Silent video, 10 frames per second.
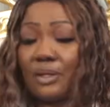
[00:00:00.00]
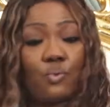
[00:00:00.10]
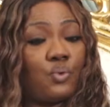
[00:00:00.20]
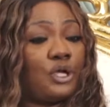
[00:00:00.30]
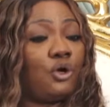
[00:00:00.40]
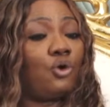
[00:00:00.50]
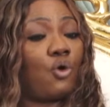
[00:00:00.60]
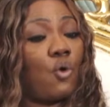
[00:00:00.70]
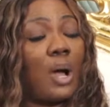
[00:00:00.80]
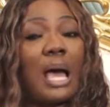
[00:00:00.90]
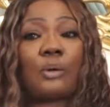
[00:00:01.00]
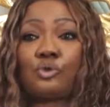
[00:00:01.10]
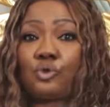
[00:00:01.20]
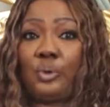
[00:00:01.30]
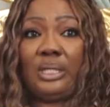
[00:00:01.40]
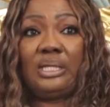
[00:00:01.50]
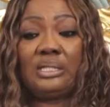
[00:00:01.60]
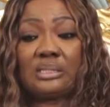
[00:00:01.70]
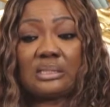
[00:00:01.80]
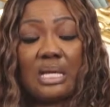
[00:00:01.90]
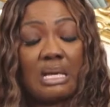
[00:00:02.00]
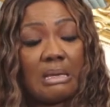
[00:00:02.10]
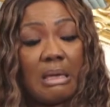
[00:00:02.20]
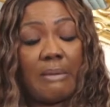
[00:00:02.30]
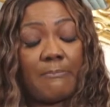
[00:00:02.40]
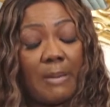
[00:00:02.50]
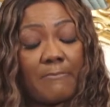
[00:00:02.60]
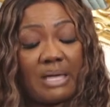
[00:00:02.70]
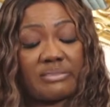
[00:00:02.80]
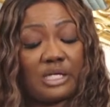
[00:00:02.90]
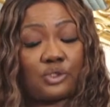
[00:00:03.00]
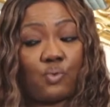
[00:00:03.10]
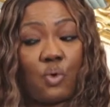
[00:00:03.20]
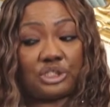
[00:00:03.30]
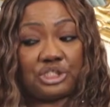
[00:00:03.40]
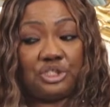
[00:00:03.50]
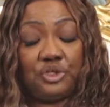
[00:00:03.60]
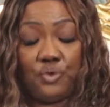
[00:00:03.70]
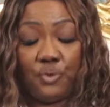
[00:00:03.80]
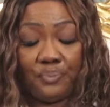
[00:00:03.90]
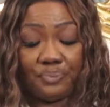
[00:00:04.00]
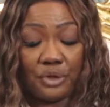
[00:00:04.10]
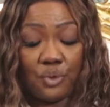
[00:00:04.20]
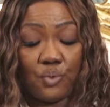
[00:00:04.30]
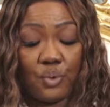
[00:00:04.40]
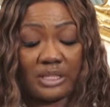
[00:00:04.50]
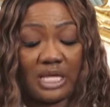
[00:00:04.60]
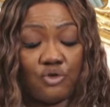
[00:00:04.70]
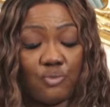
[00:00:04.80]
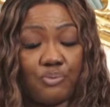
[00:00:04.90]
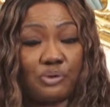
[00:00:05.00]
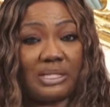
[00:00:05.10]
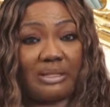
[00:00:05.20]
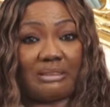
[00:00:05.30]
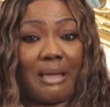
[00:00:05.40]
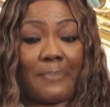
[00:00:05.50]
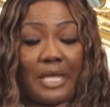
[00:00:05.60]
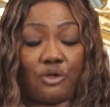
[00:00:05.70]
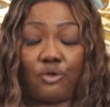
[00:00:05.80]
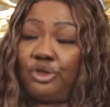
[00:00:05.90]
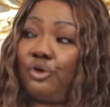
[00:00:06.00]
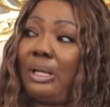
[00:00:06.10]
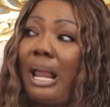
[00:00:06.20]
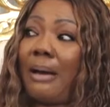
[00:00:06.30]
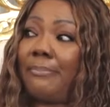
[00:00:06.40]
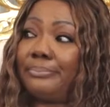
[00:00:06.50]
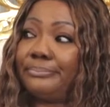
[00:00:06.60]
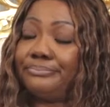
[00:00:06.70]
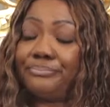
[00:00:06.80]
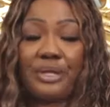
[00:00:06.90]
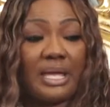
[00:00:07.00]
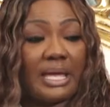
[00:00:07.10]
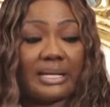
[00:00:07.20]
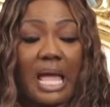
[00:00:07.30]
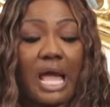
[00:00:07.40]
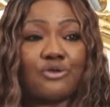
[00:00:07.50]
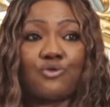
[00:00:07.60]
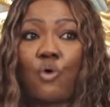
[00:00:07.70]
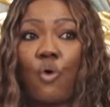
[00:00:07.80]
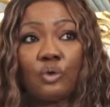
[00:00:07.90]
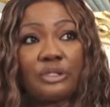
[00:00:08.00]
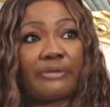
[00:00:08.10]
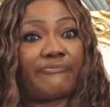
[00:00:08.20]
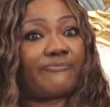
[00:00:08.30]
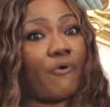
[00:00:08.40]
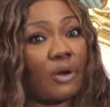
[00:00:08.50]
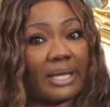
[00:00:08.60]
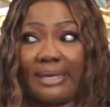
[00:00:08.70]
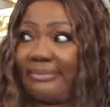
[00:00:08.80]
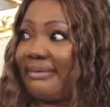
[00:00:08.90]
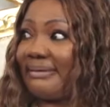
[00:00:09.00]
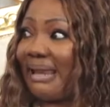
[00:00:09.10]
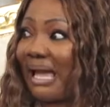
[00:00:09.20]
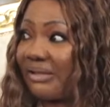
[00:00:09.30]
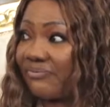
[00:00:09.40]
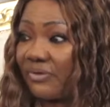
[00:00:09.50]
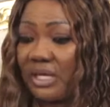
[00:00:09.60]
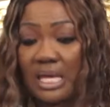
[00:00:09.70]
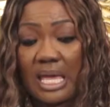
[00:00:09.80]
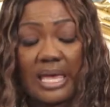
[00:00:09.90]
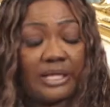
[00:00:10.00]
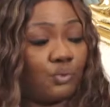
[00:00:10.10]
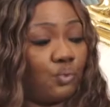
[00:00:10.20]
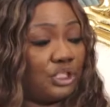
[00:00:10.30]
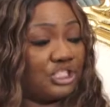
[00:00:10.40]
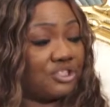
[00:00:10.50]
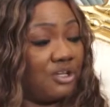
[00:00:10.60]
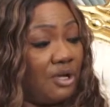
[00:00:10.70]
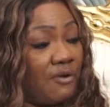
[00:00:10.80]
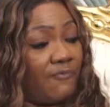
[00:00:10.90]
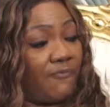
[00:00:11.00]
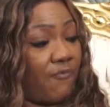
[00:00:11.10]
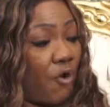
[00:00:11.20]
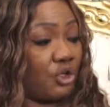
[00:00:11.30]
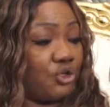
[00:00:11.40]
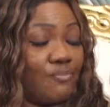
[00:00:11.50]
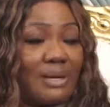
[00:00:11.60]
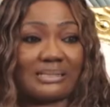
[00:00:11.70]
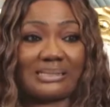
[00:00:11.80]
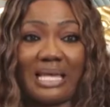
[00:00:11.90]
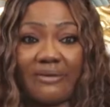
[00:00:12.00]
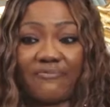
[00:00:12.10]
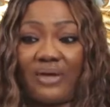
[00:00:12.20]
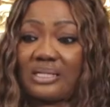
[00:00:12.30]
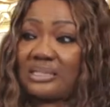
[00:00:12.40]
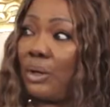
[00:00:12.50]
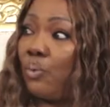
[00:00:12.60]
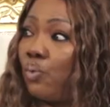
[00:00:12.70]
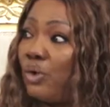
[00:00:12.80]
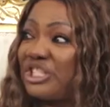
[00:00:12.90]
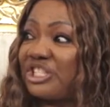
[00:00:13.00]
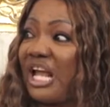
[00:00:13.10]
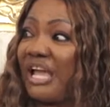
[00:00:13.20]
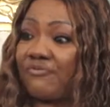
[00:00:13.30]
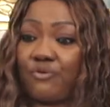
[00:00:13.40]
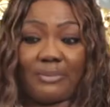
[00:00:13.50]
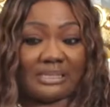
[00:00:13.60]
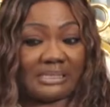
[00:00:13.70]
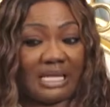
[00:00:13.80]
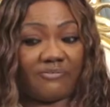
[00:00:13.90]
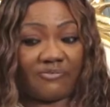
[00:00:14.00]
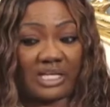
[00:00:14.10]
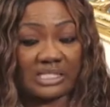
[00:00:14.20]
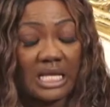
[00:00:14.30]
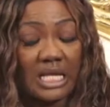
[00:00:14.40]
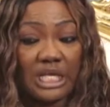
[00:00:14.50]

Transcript: We go out to eat and my mother is watching you, whether you put the napkin on your lap and how you hold the fork and the knife and which fork you must take first and which knife you must take first.